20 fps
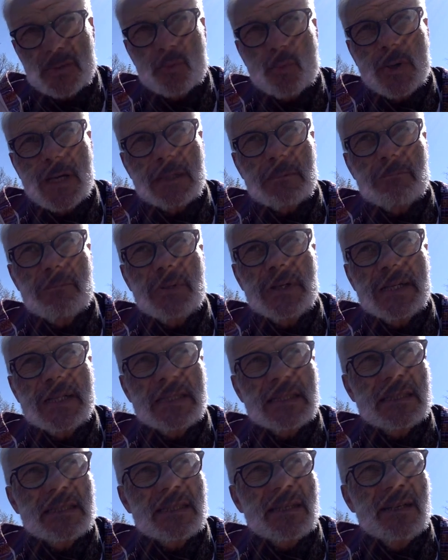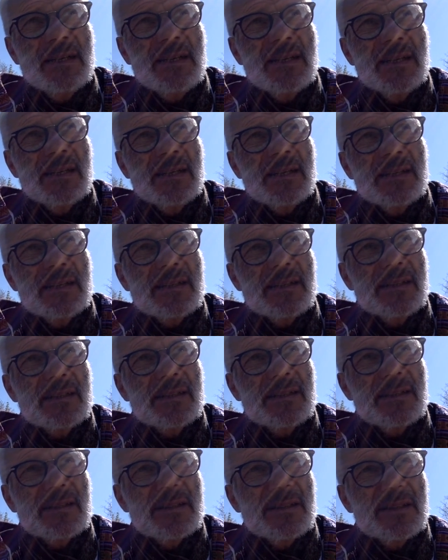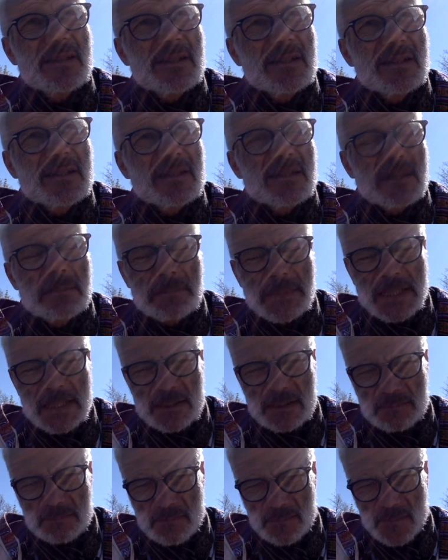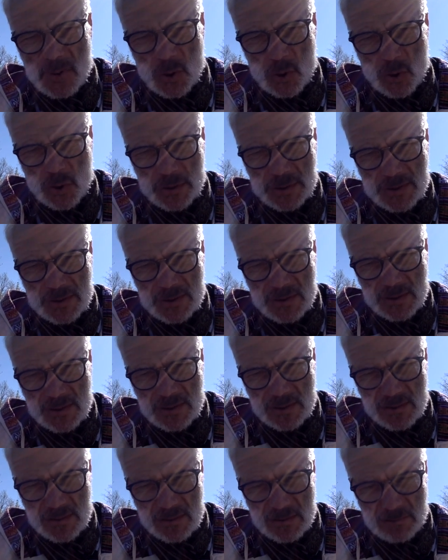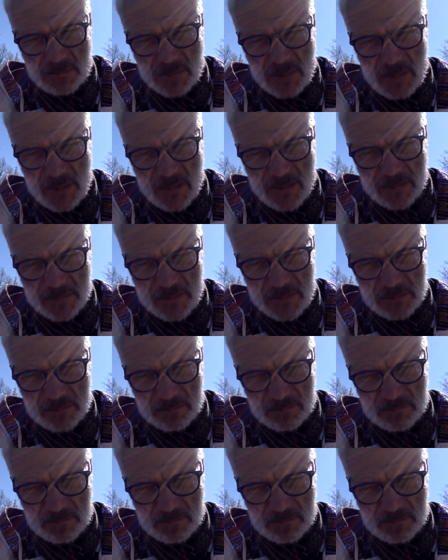one place. The man lost his beloved,